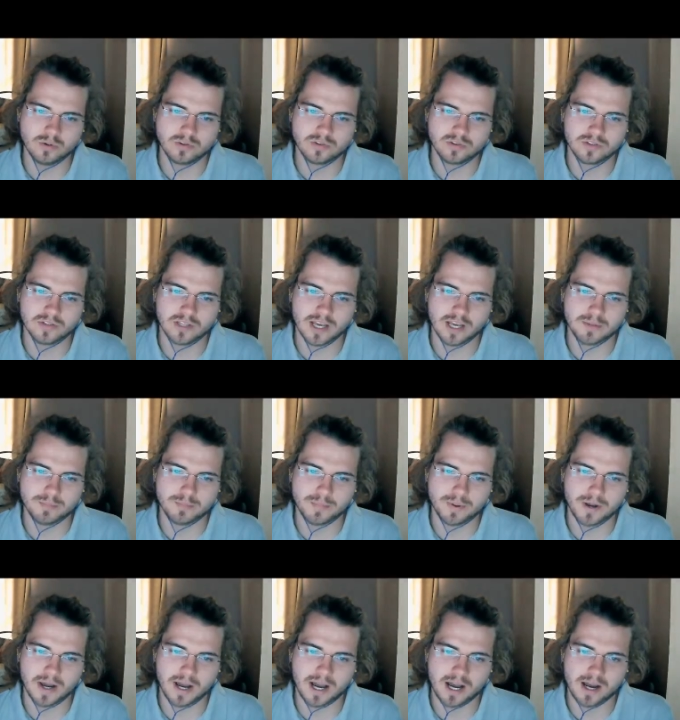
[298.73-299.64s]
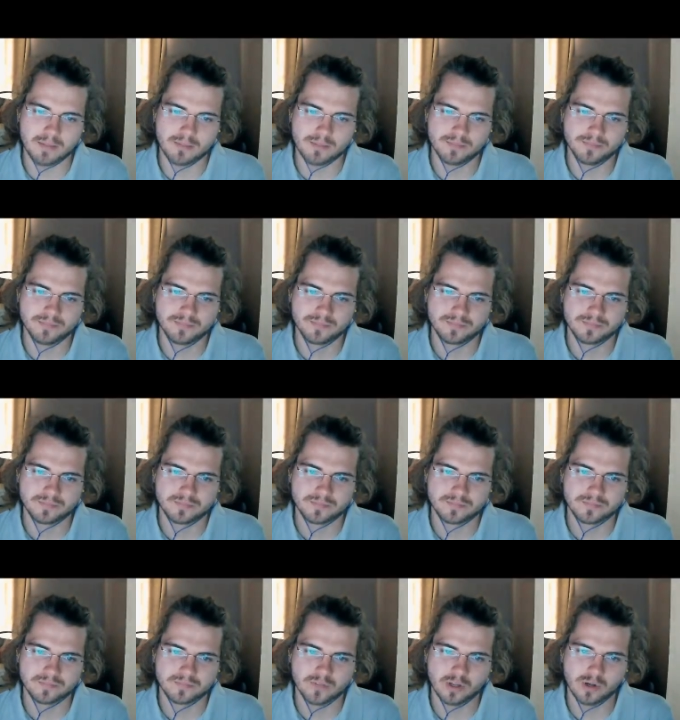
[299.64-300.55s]
slide pop,
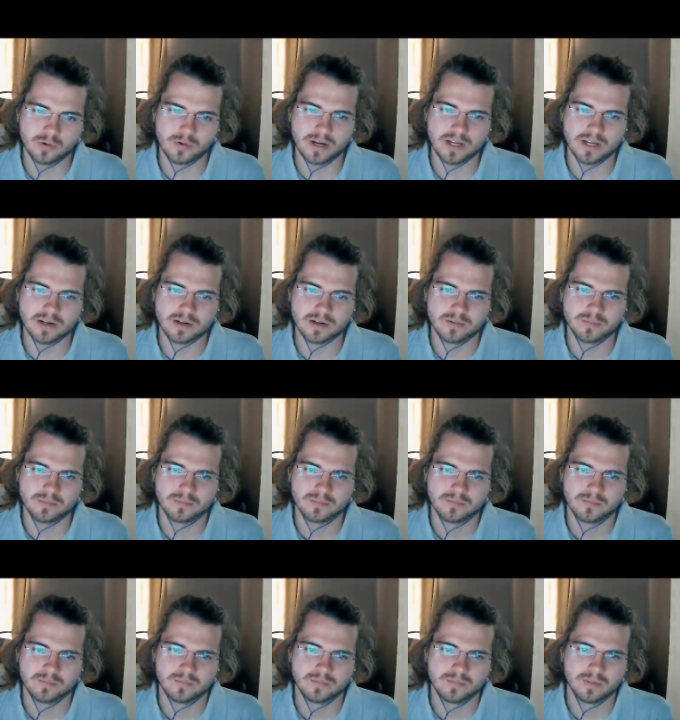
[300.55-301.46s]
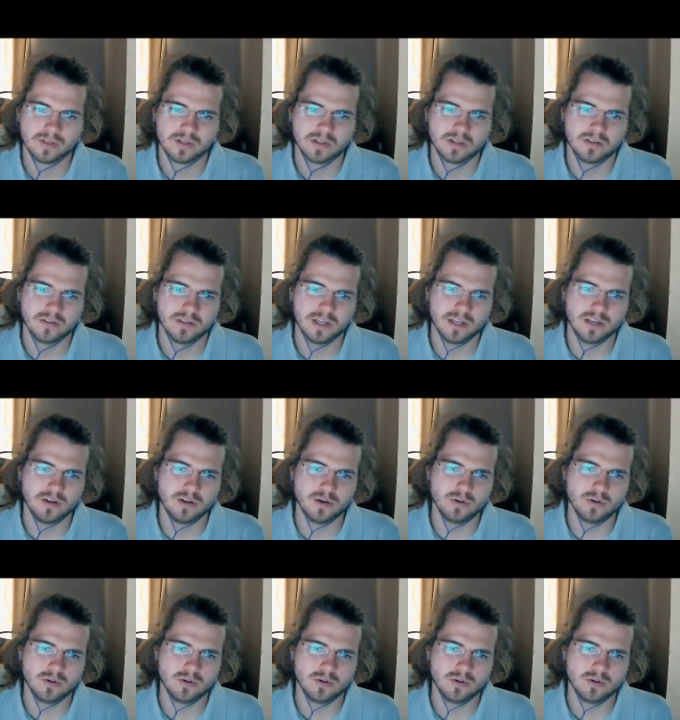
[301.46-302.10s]
Oh, right here. That no